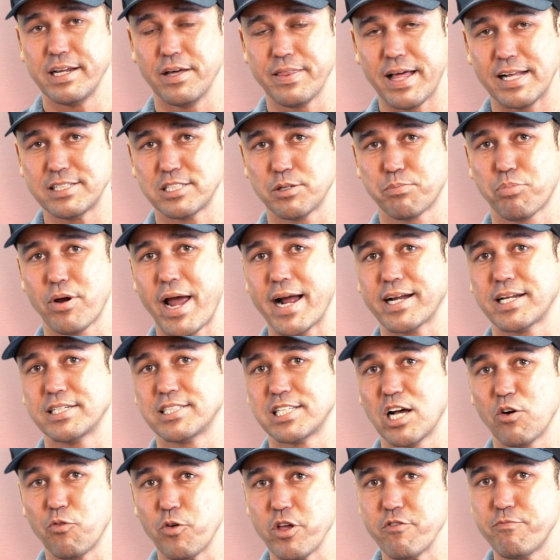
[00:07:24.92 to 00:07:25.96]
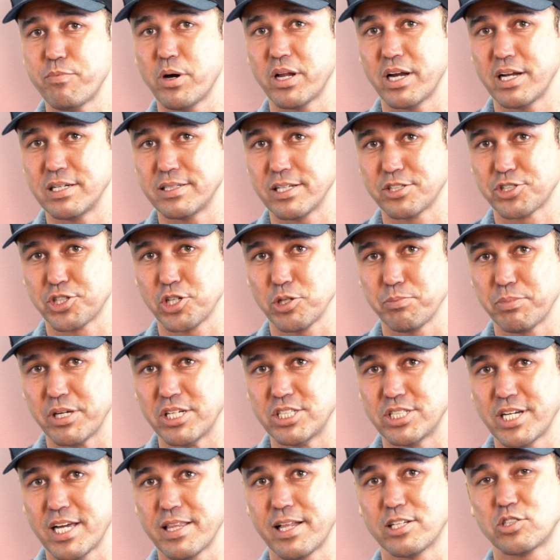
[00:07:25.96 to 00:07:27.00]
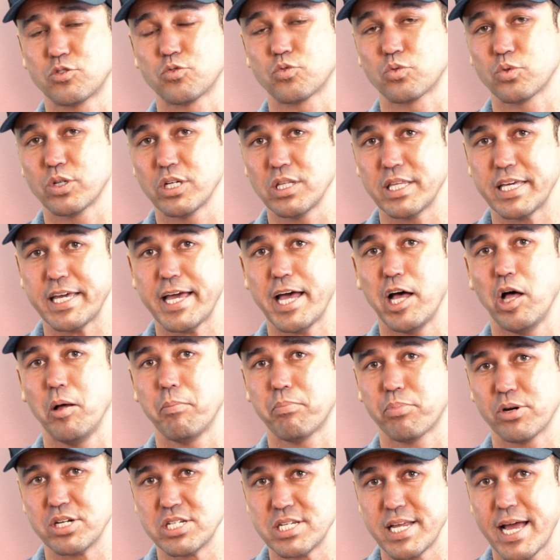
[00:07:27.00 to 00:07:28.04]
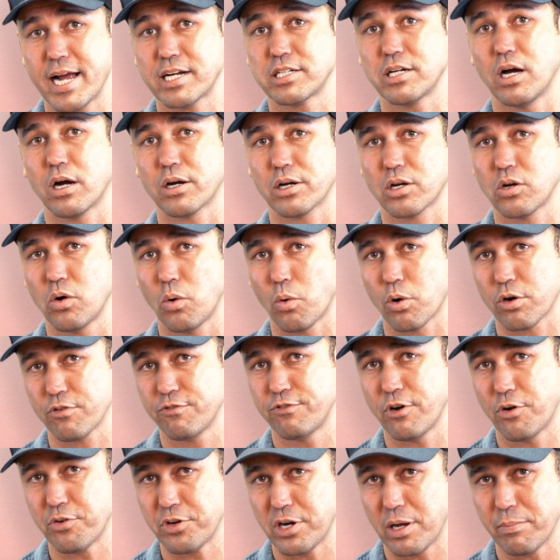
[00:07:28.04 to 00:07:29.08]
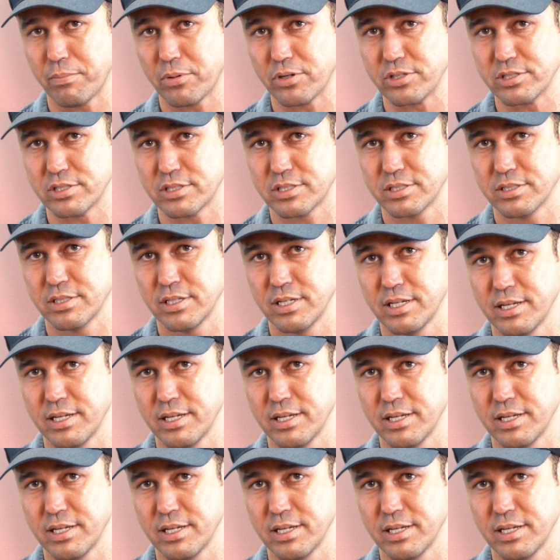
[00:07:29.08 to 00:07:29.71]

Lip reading: Now that's a practice that we've put in Digital BGA that's really helped protect our core phone numbers.